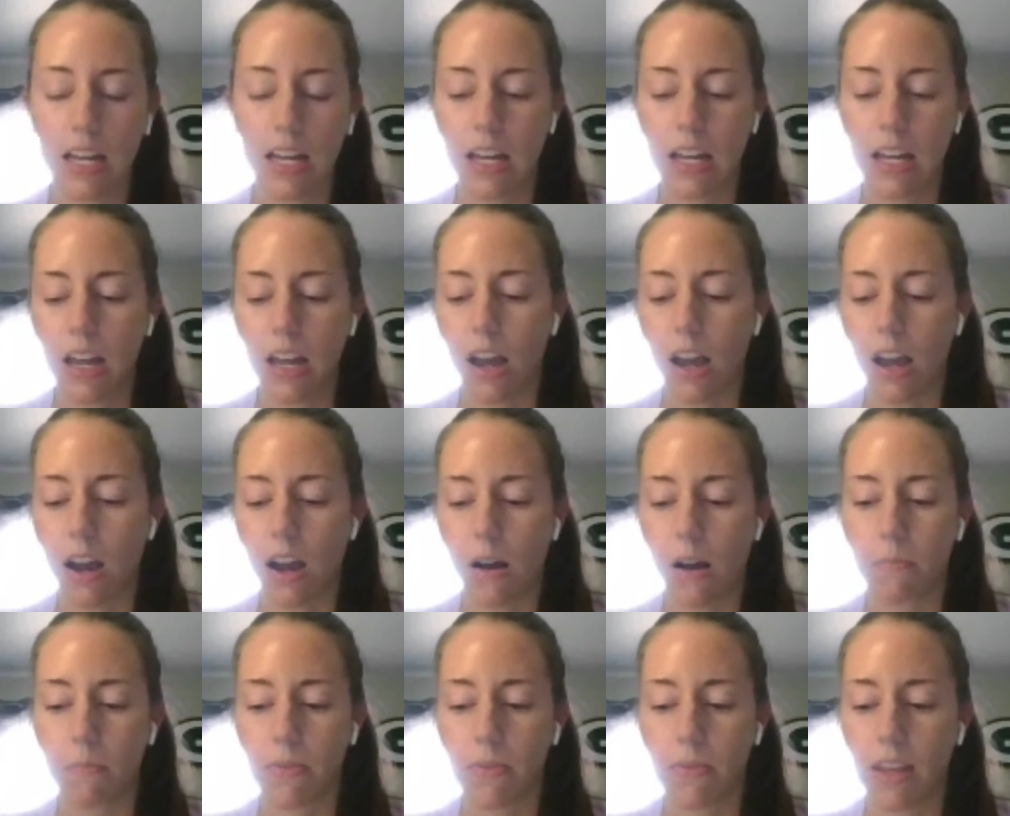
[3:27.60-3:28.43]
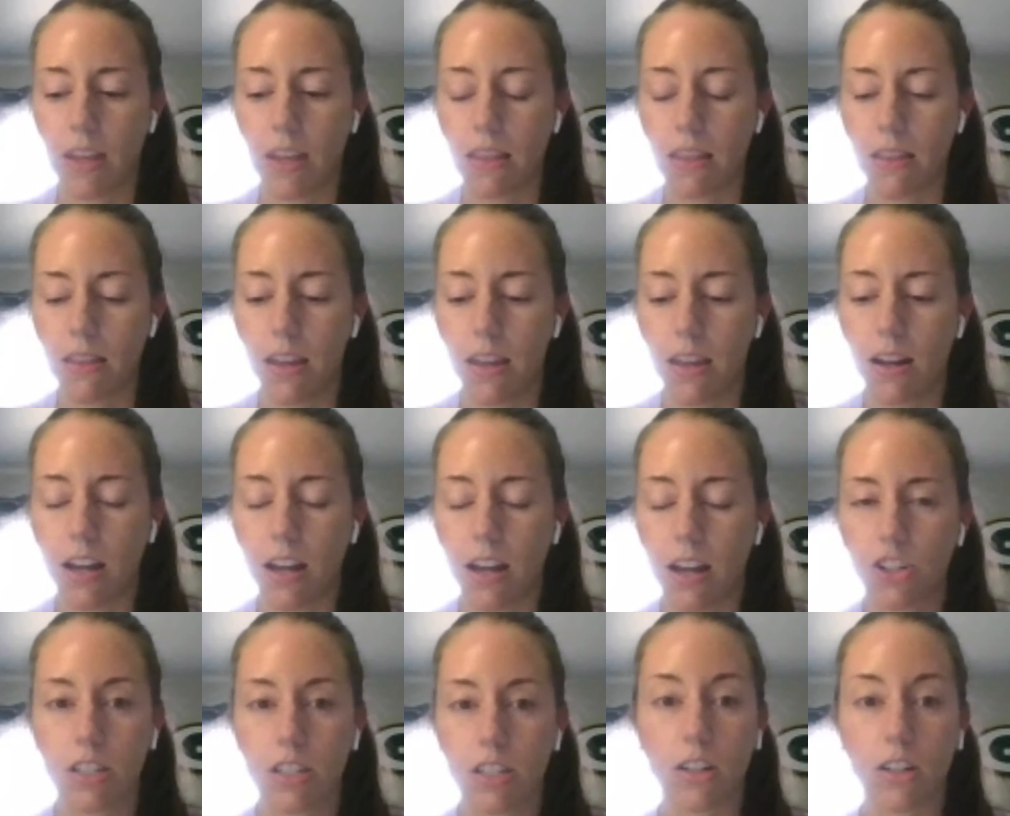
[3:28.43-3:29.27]
And then I
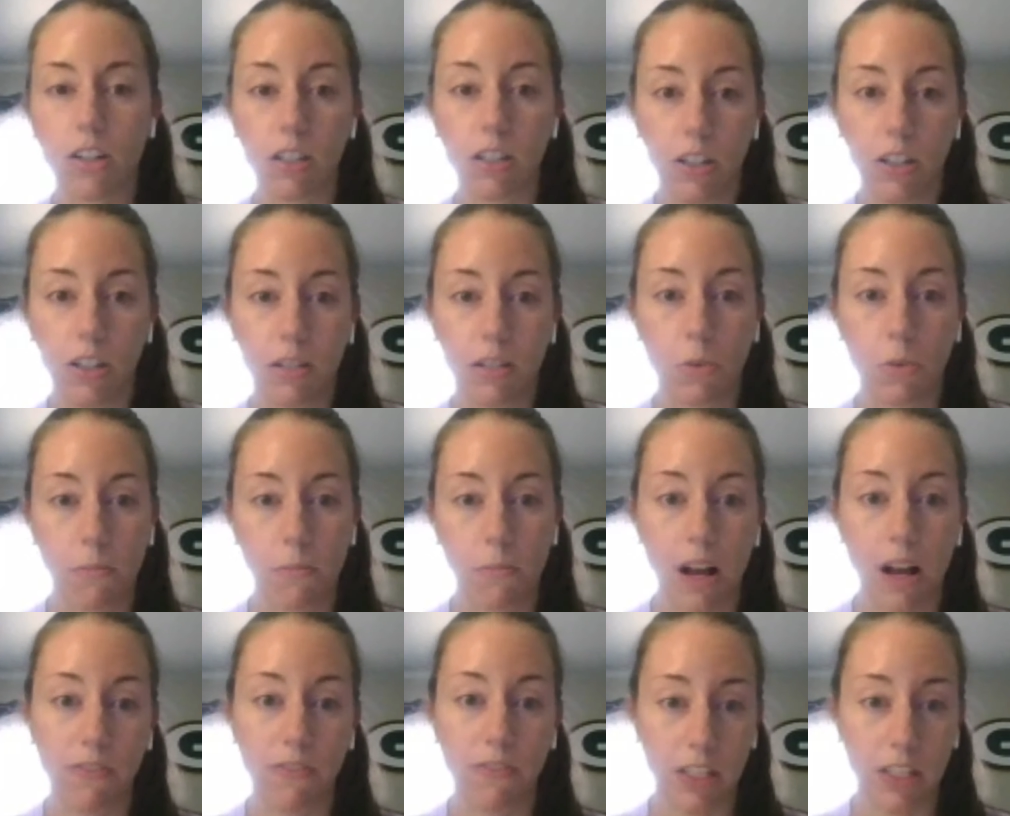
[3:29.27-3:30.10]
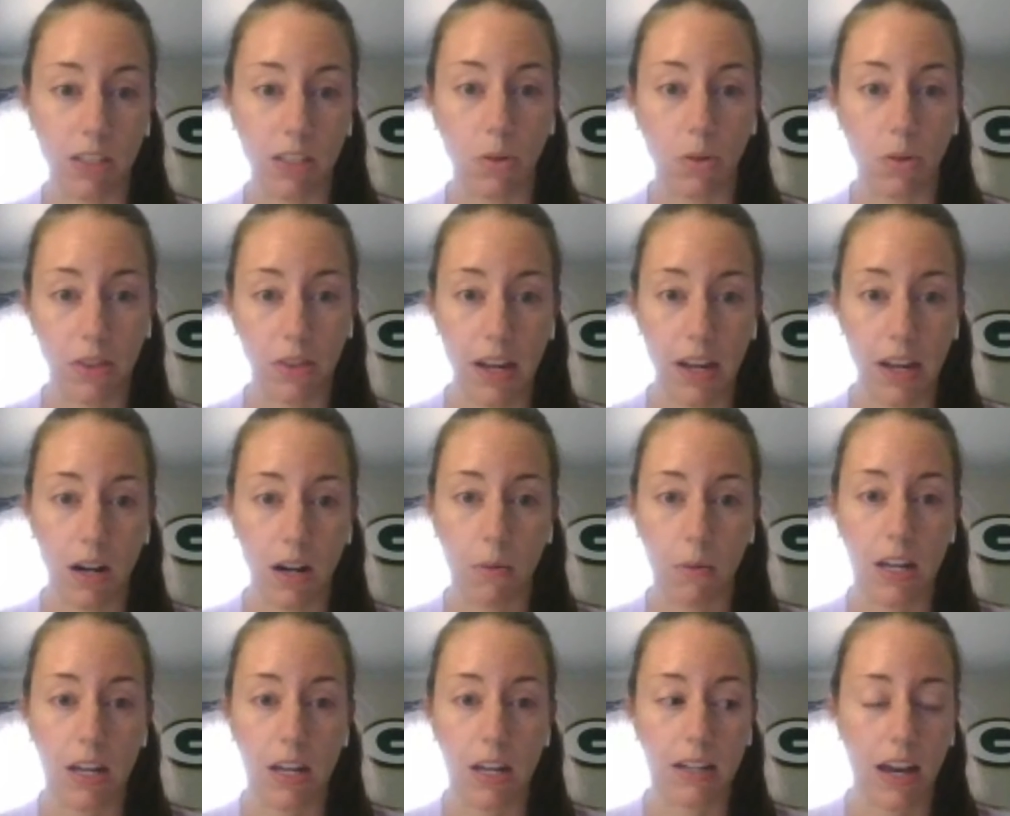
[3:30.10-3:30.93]
just started learning more about physical
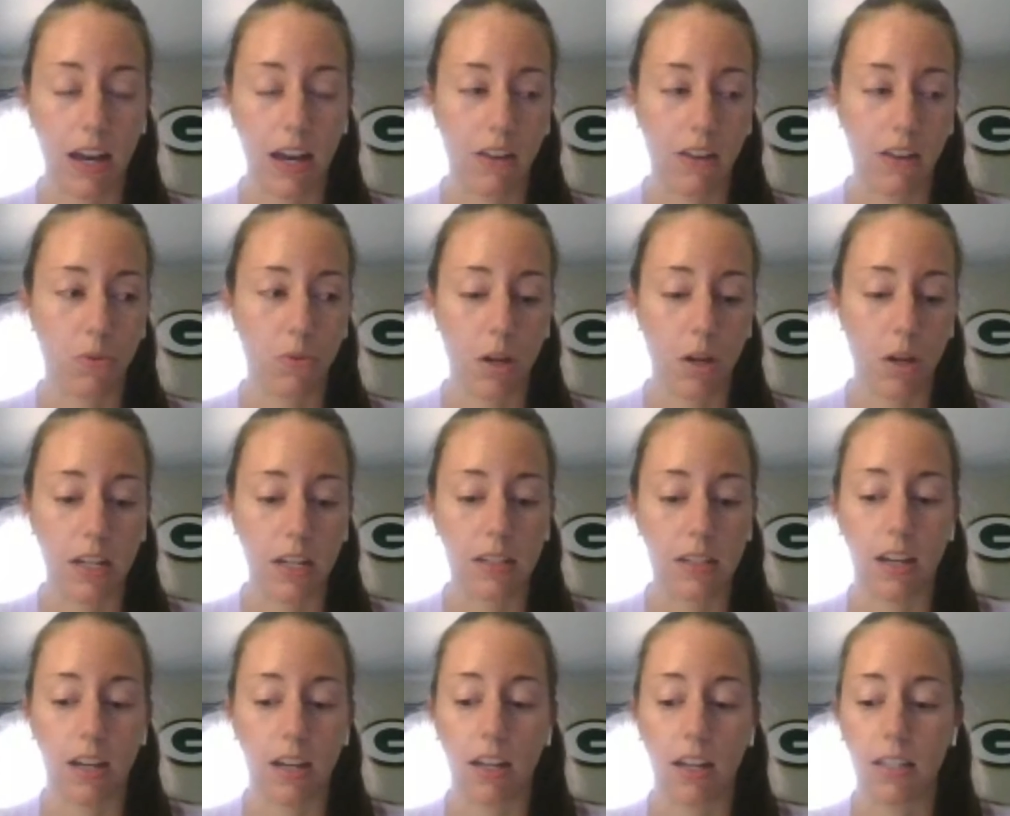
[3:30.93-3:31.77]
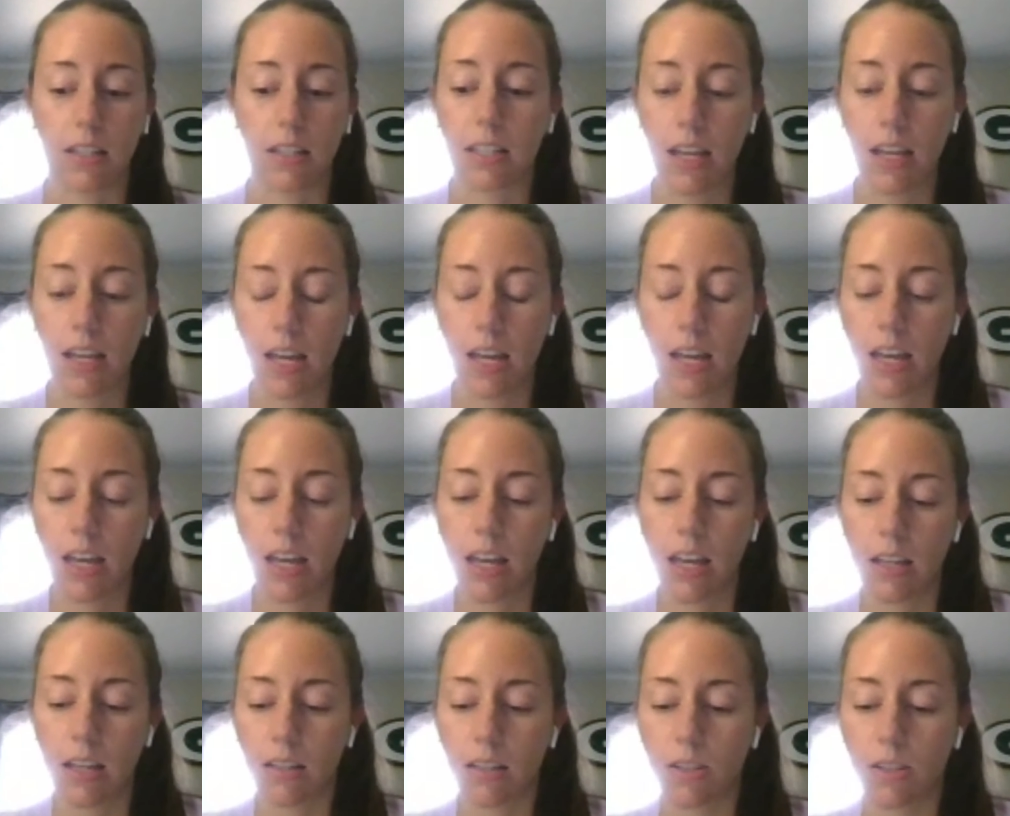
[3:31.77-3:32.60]
therapy and kind of what it does.
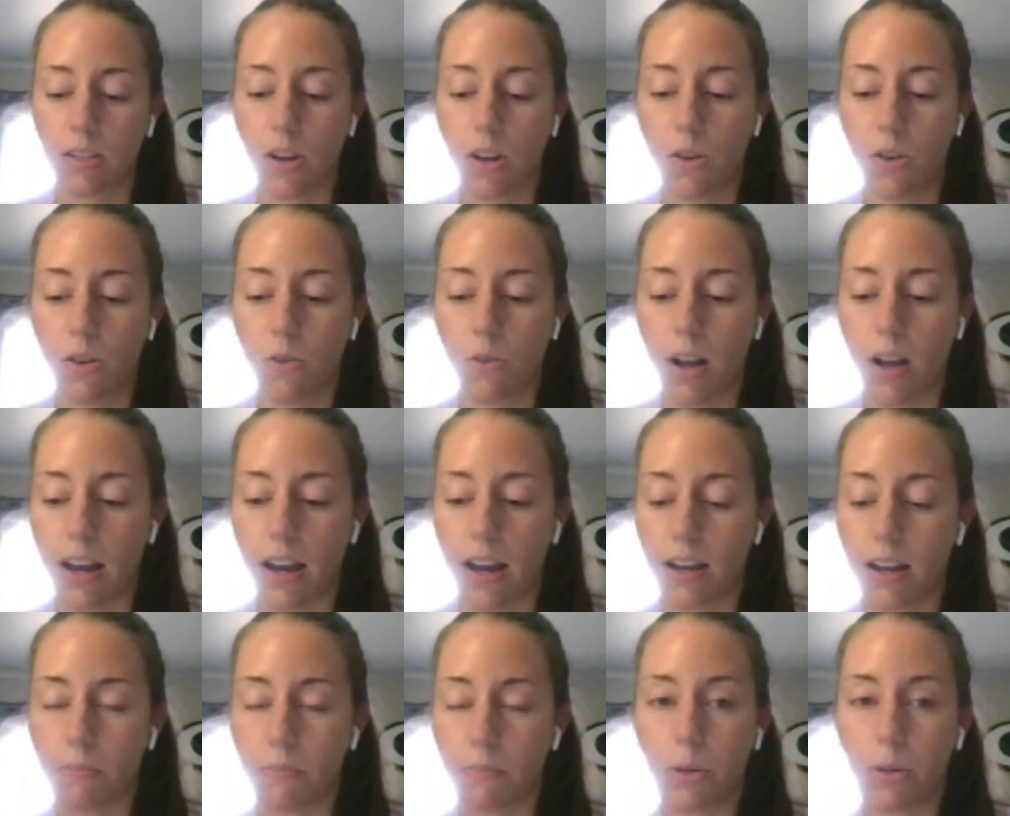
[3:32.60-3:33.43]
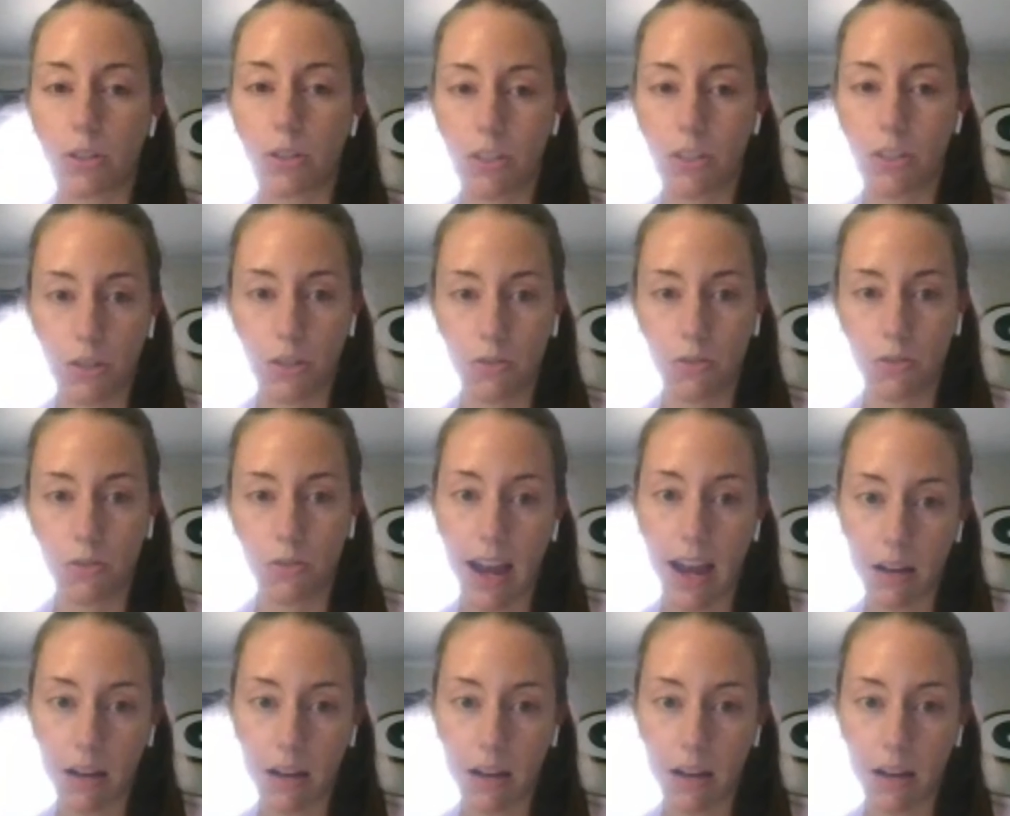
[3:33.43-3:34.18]
So I pursued that.